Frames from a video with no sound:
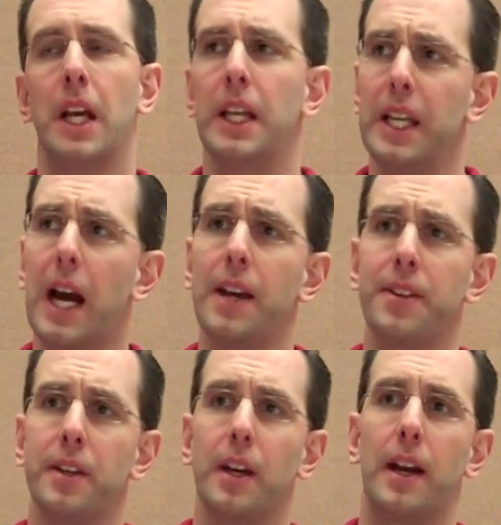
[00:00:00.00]
Yeah, I
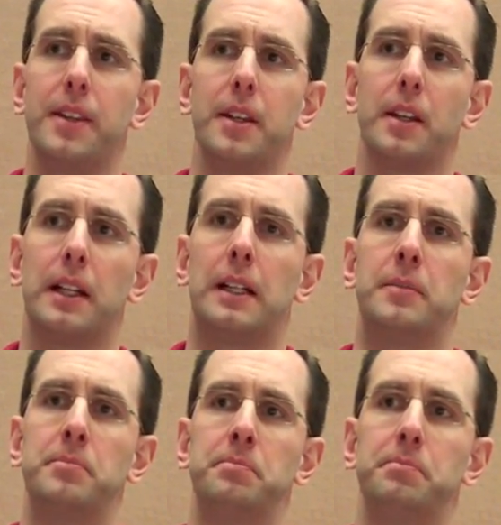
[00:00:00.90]
think
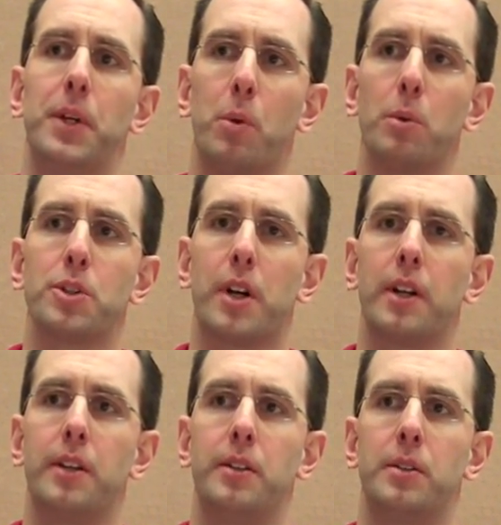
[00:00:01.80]
what we're trying
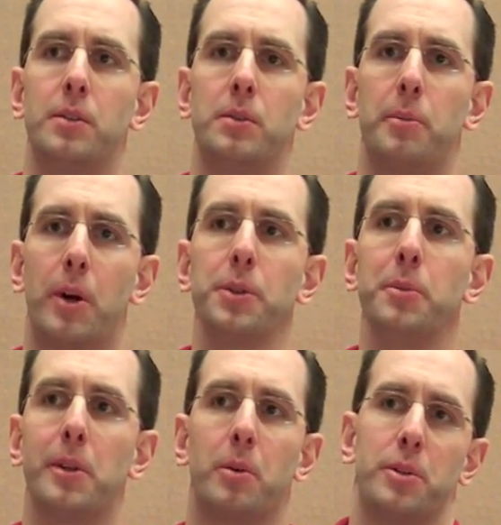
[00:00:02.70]
to do. I mean,
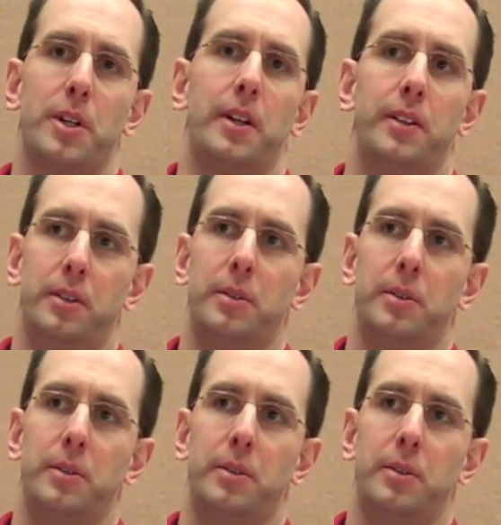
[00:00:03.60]
ultimately, what we're trying to do